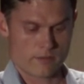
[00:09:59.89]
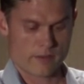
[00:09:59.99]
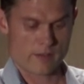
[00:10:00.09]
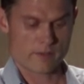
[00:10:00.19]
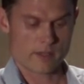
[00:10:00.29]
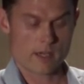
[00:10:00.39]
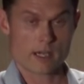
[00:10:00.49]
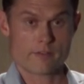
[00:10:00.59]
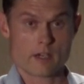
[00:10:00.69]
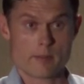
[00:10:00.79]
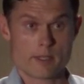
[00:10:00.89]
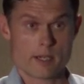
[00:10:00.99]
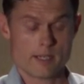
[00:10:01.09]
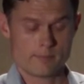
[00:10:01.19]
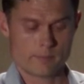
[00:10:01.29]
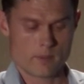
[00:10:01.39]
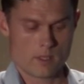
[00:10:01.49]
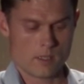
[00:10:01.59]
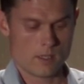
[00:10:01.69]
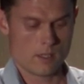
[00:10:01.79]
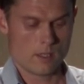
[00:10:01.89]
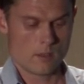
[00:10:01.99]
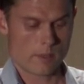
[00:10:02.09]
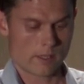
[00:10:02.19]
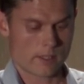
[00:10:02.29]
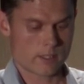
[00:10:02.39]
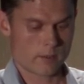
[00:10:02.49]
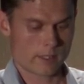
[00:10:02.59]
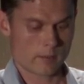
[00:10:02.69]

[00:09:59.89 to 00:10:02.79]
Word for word: favored the high fiber diet. When considering